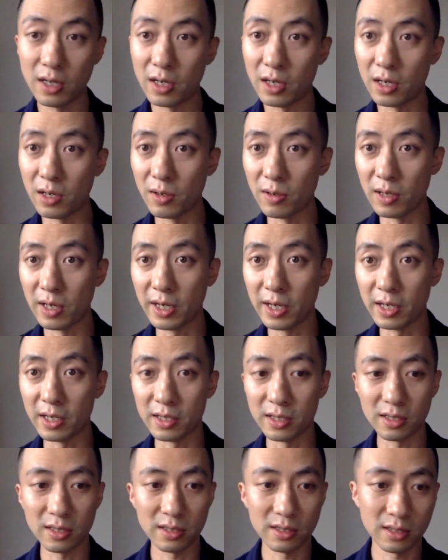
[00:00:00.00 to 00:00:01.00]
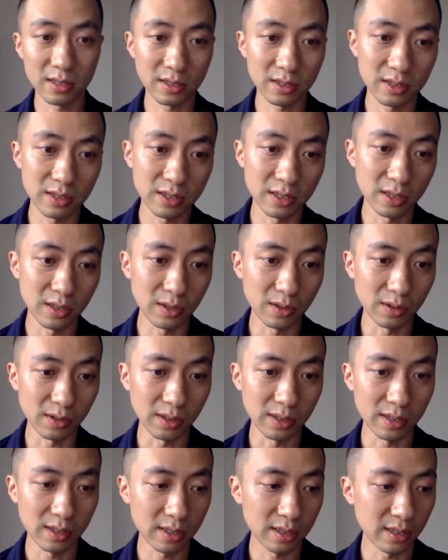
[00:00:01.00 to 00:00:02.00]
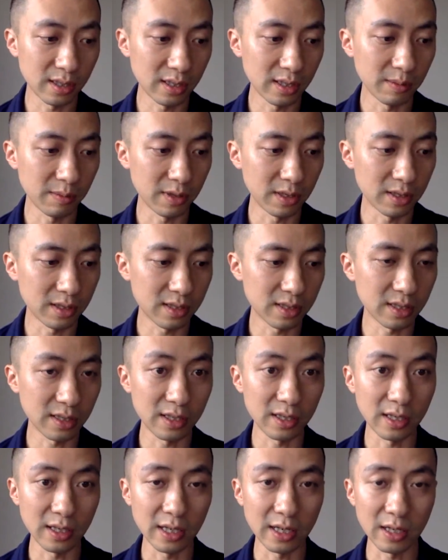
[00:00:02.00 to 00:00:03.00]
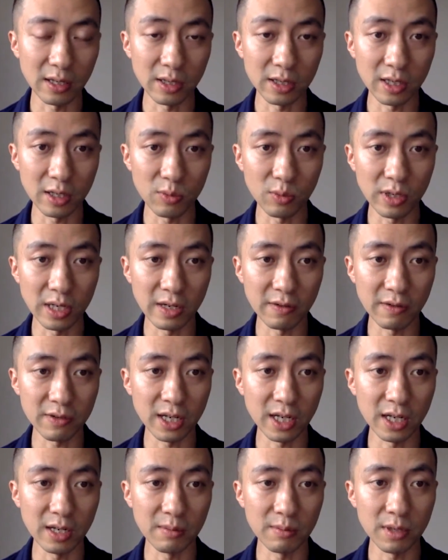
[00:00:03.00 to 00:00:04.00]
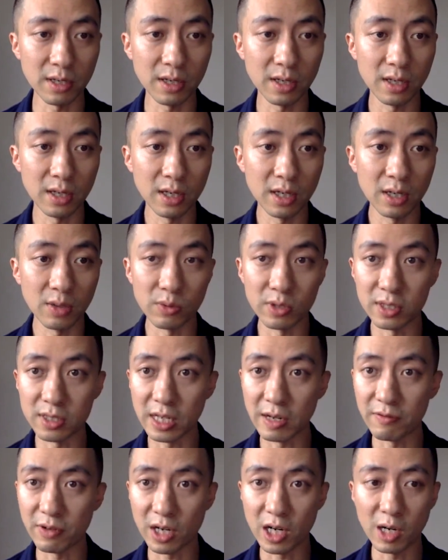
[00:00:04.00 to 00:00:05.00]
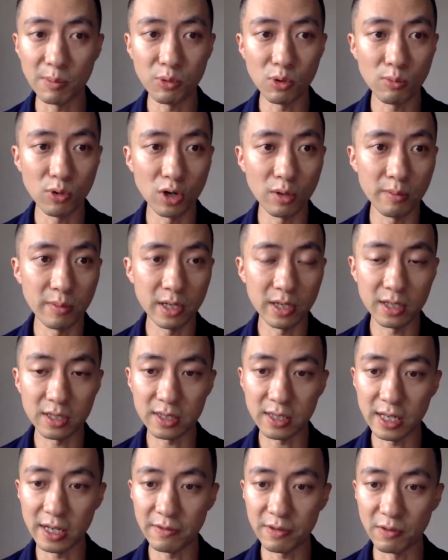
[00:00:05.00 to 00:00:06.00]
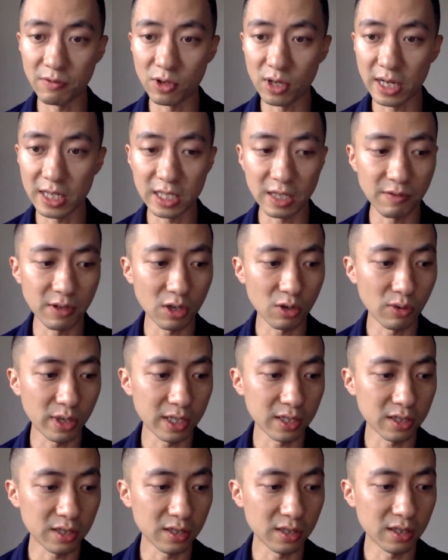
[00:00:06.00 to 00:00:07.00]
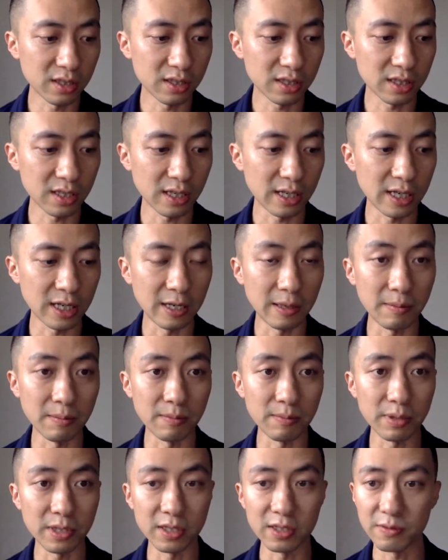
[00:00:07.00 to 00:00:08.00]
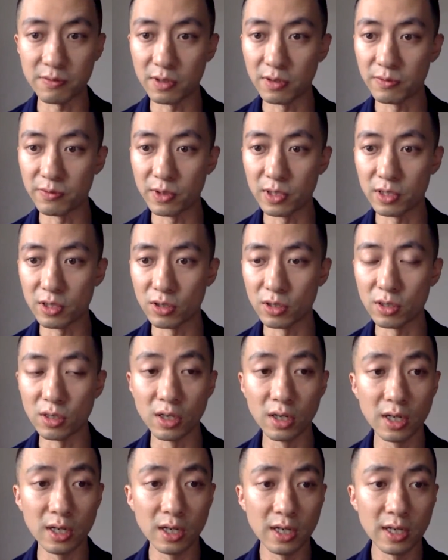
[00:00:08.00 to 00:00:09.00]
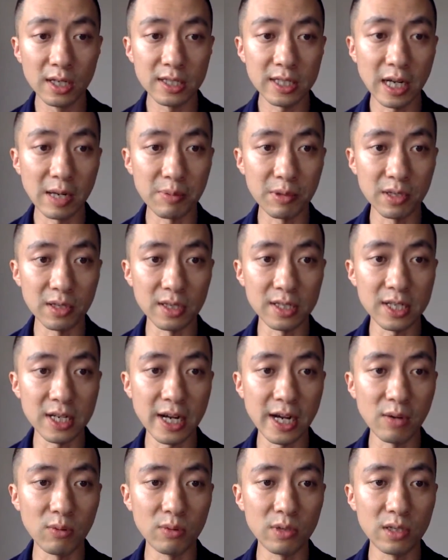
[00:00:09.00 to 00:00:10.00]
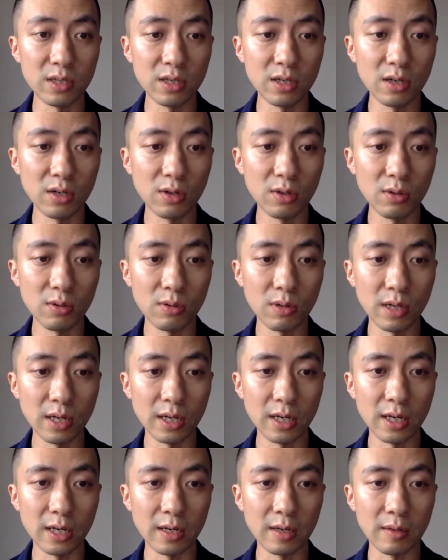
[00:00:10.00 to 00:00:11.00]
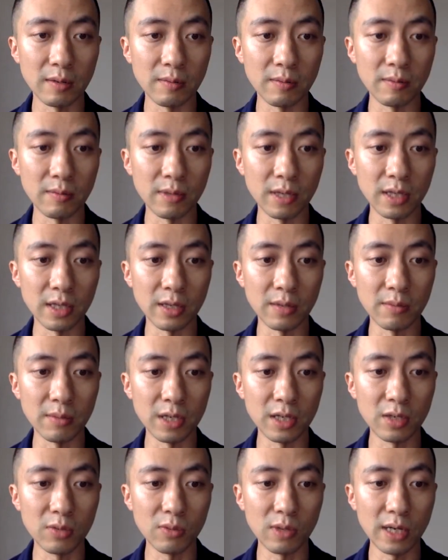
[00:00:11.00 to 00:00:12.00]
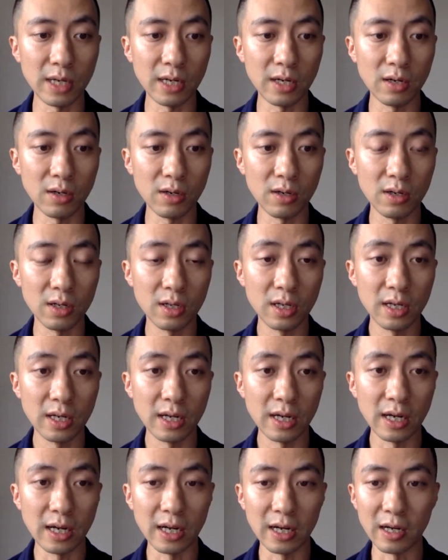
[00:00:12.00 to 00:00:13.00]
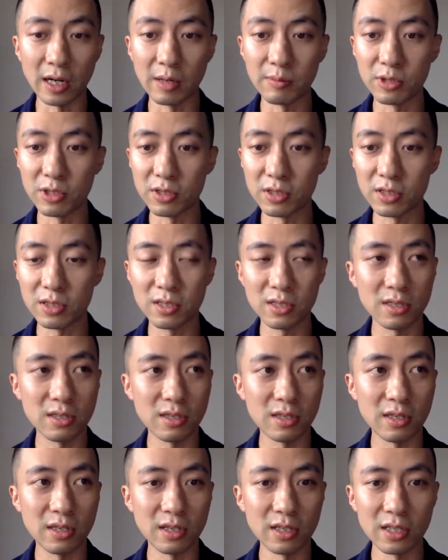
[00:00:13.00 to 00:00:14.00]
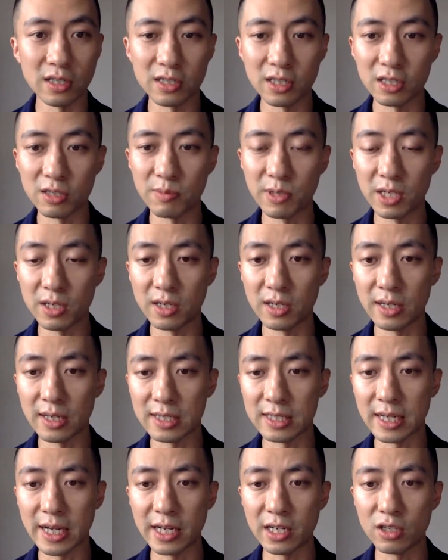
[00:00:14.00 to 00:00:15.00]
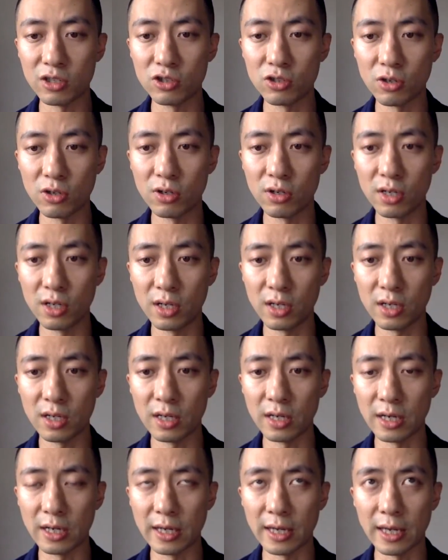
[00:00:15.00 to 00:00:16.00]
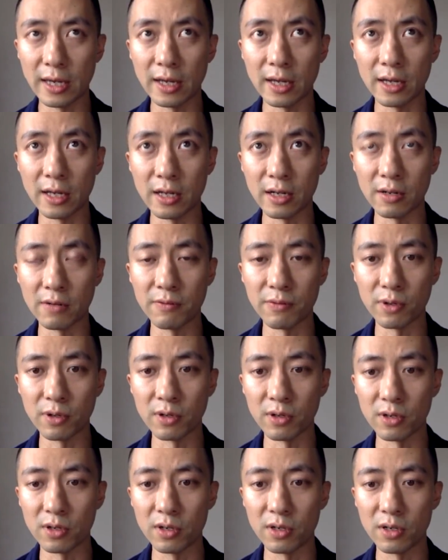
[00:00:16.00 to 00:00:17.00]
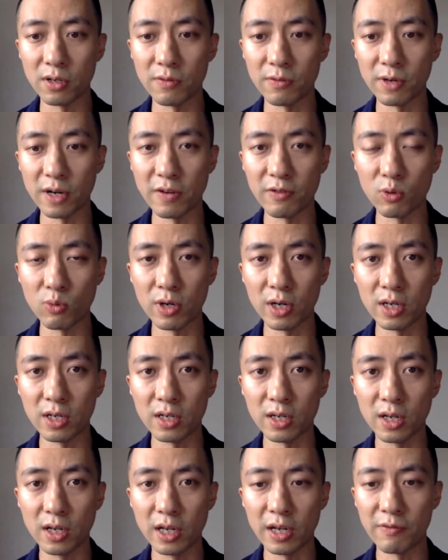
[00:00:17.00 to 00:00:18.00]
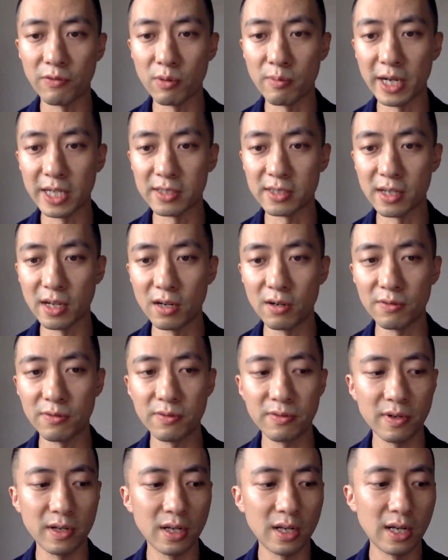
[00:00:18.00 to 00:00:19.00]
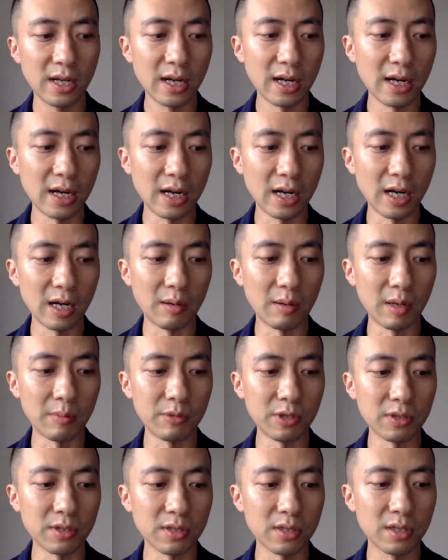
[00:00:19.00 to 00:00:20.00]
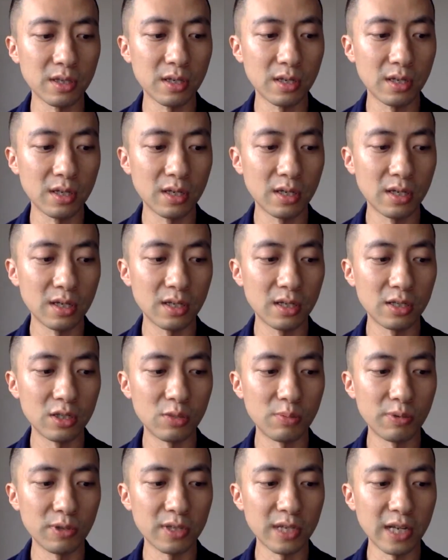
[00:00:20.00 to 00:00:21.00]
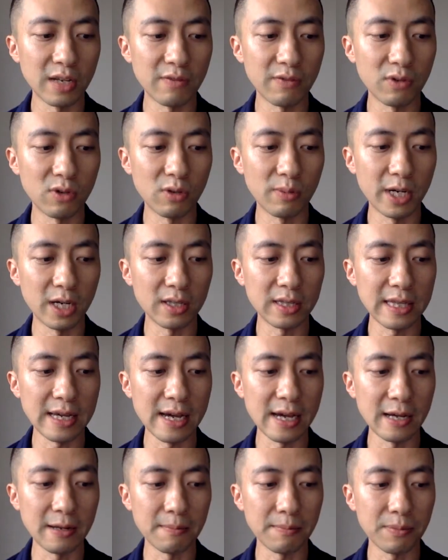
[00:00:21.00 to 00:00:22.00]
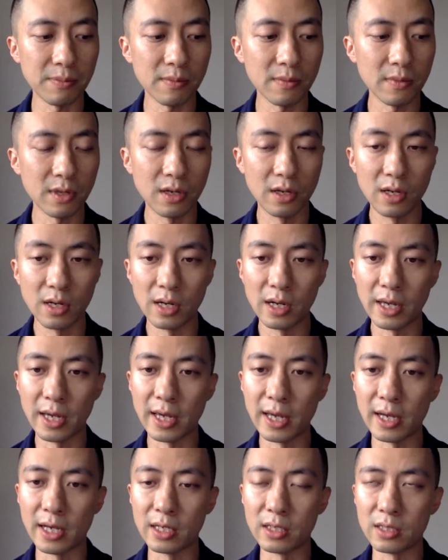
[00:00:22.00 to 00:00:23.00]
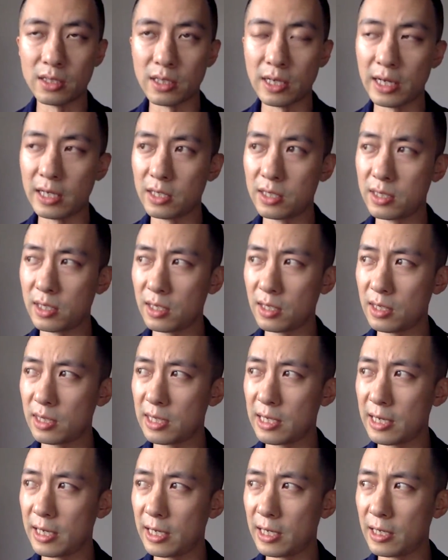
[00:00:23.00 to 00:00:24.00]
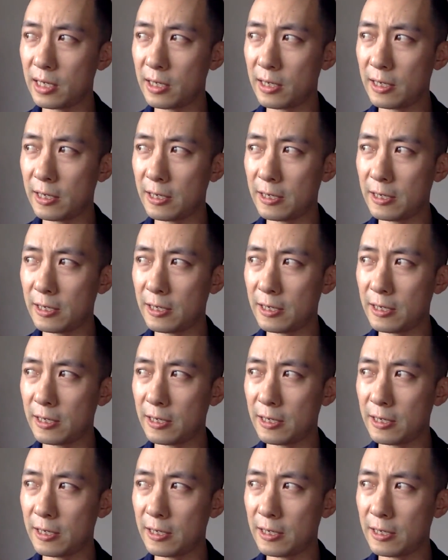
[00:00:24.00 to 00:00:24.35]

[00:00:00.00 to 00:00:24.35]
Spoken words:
All right. So let me see. I think we have time. We just have a couple more minutes left. If you guys have any questions, please feel free to type in the chat window. And then meanwhile, this has been an exciting journey, and for everyone and for myself, I'm just super thankful about that. And I think that